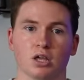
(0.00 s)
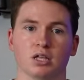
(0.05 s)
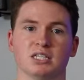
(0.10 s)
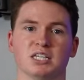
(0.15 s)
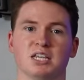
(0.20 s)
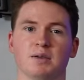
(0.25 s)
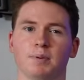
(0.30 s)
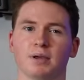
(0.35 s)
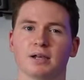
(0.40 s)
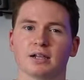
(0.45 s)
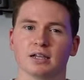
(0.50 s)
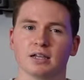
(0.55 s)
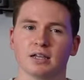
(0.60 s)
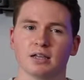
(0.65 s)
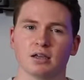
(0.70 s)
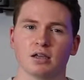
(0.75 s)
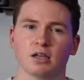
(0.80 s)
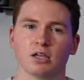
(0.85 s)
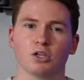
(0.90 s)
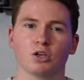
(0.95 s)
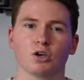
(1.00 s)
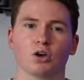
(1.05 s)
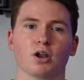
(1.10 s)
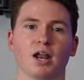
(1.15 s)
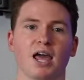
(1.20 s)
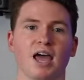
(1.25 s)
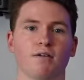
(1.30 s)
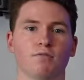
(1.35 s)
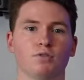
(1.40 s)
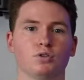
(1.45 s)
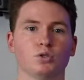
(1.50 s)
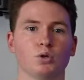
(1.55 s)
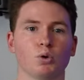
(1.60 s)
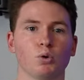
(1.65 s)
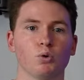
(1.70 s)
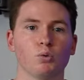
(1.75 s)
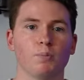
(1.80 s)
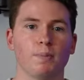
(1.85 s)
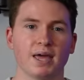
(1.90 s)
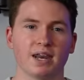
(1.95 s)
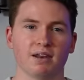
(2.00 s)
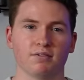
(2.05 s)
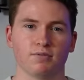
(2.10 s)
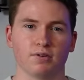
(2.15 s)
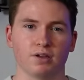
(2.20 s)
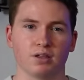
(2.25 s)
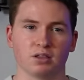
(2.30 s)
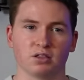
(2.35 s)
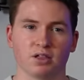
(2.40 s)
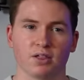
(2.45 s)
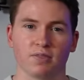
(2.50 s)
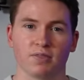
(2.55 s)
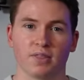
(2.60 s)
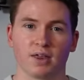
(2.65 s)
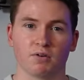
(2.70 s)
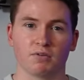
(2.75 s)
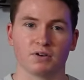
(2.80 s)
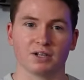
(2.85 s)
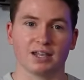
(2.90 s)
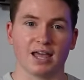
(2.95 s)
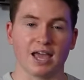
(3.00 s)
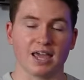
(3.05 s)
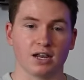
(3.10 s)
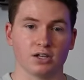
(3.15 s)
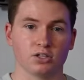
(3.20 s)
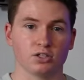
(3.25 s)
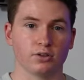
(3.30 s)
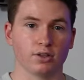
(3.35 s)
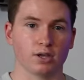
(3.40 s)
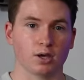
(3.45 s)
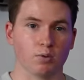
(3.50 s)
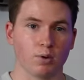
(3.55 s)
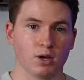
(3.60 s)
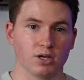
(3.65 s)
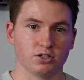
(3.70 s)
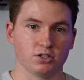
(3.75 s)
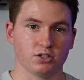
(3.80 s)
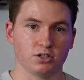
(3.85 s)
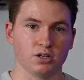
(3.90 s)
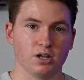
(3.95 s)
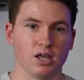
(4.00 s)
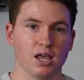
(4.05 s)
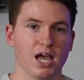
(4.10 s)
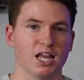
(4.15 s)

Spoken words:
Typically, you're going to have 2 benefits that are related to the question.